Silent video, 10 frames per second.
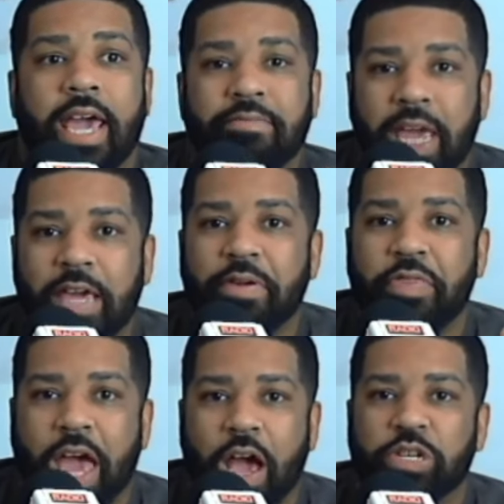And maybe
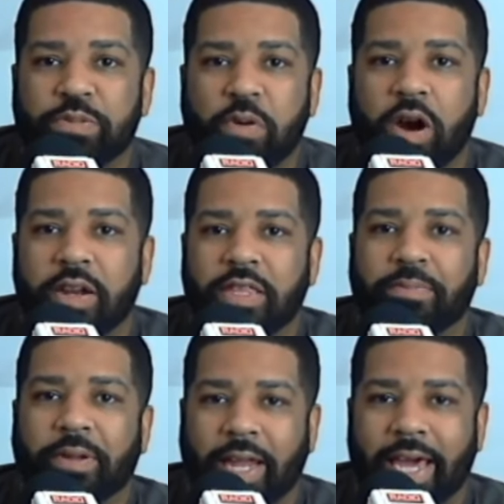that was part of the
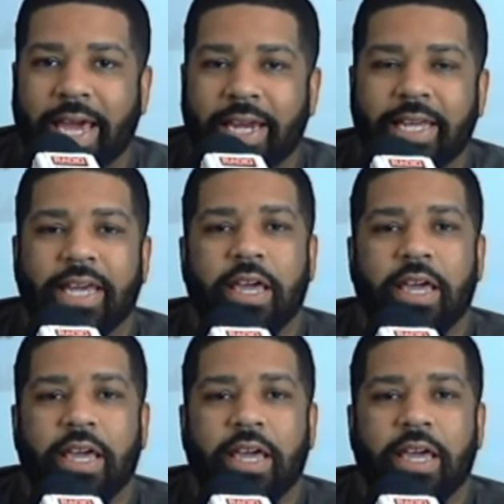plan,